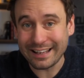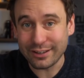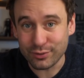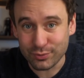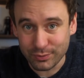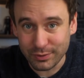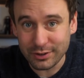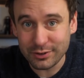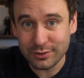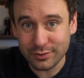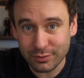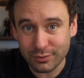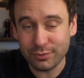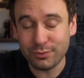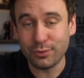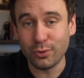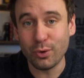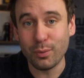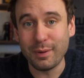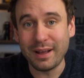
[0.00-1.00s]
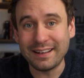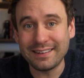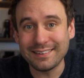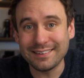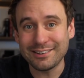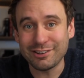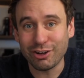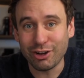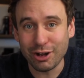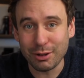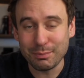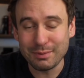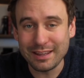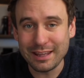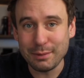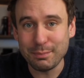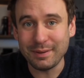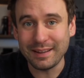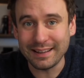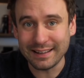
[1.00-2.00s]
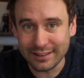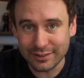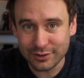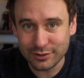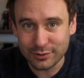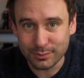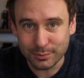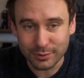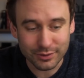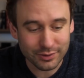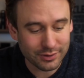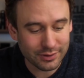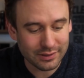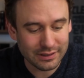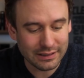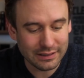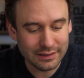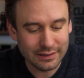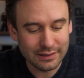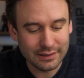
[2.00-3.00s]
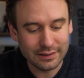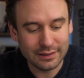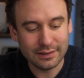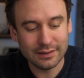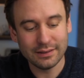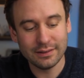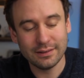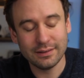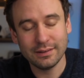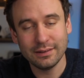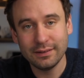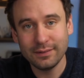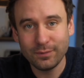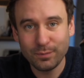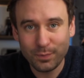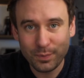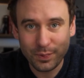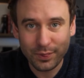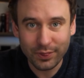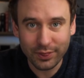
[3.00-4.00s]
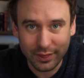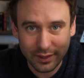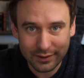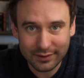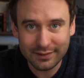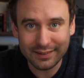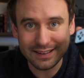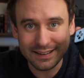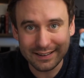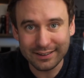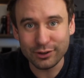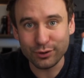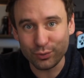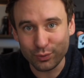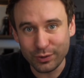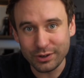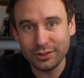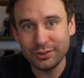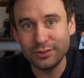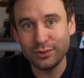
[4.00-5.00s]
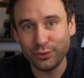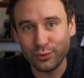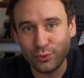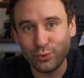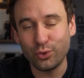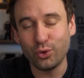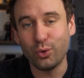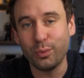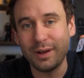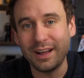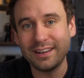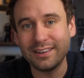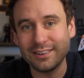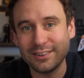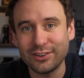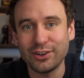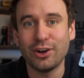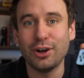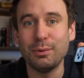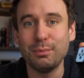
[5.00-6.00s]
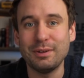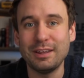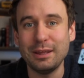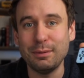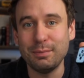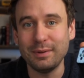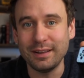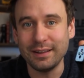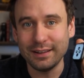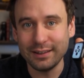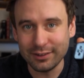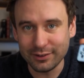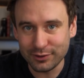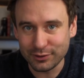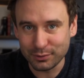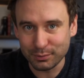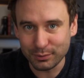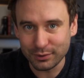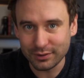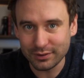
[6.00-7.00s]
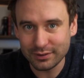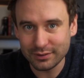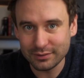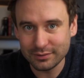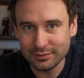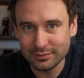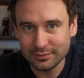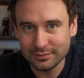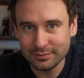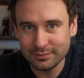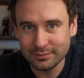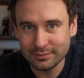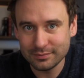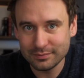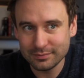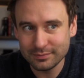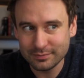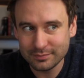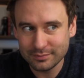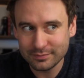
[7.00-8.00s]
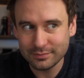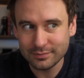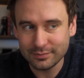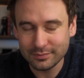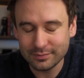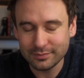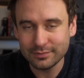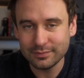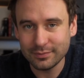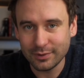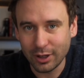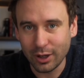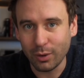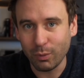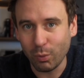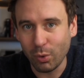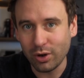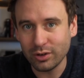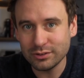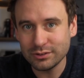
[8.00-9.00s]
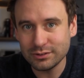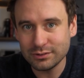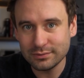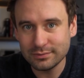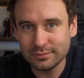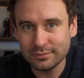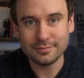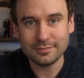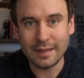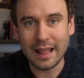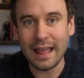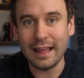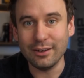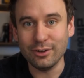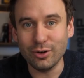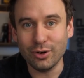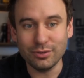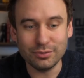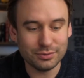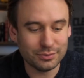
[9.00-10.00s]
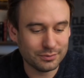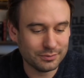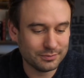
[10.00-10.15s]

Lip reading: as wrist format timekeeping instruments. This is a wrist format timekeeping instrument. A watch. End of.